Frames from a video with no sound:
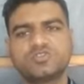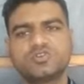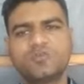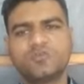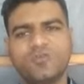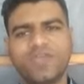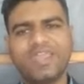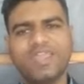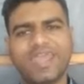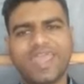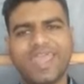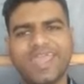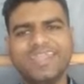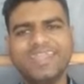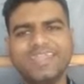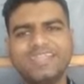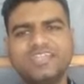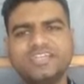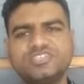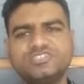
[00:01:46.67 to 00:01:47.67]
So when any
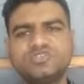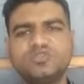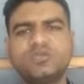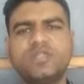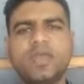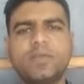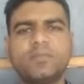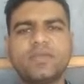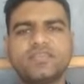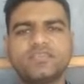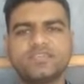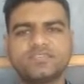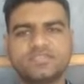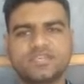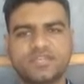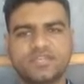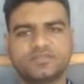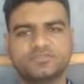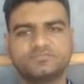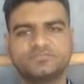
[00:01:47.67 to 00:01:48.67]
tissue damage is
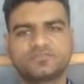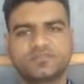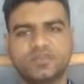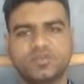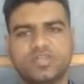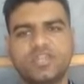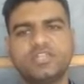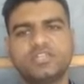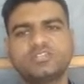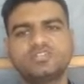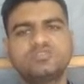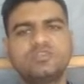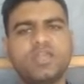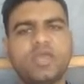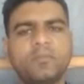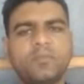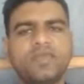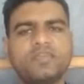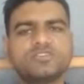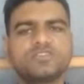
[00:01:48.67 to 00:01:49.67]
occur, okay, tissue
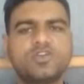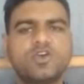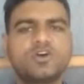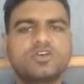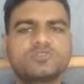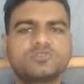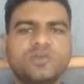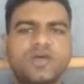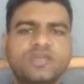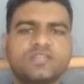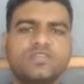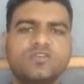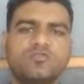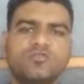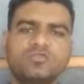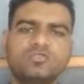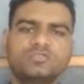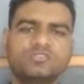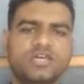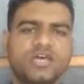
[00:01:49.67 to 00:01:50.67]
damage caused by the
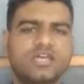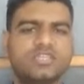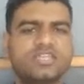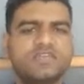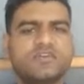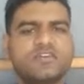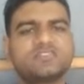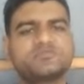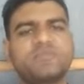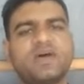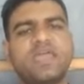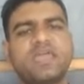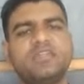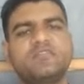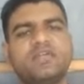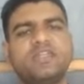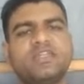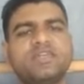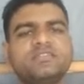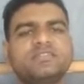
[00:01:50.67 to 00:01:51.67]
wounds, otherwise by
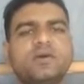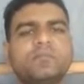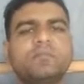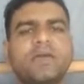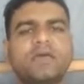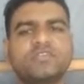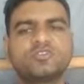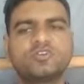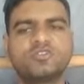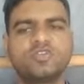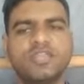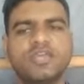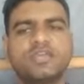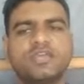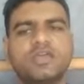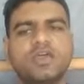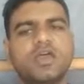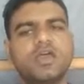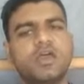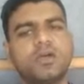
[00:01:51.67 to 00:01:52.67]
invading the pathogenic
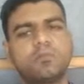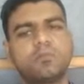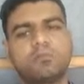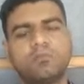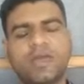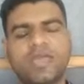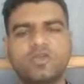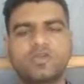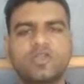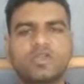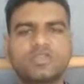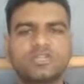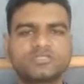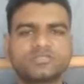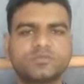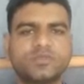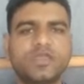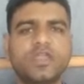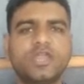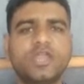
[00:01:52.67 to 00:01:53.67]

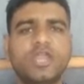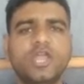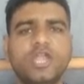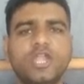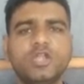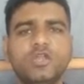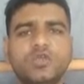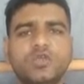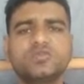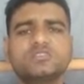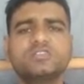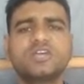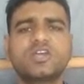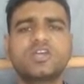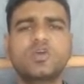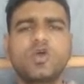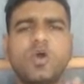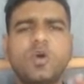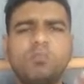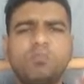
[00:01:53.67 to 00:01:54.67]
microorganism, induce the
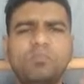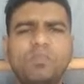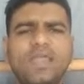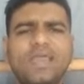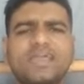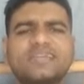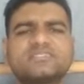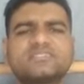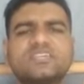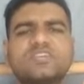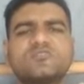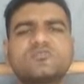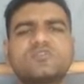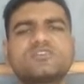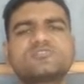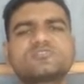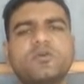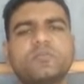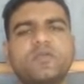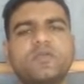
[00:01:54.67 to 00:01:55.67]
complex
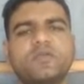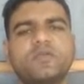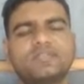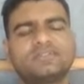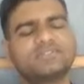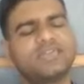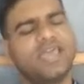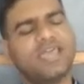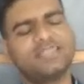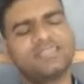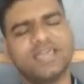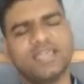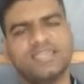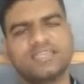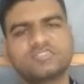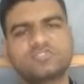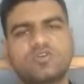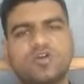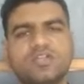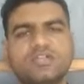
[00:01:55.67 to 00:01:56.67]
sequence of events, and that
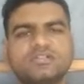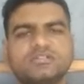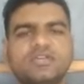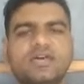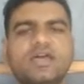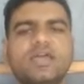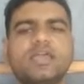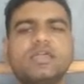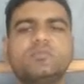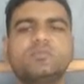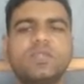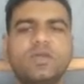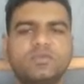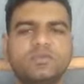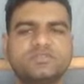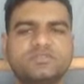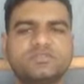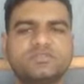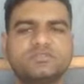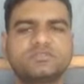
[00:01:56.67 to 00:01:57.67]
is called as the
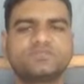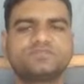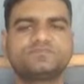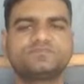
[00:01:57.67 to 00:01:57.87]
inflammation.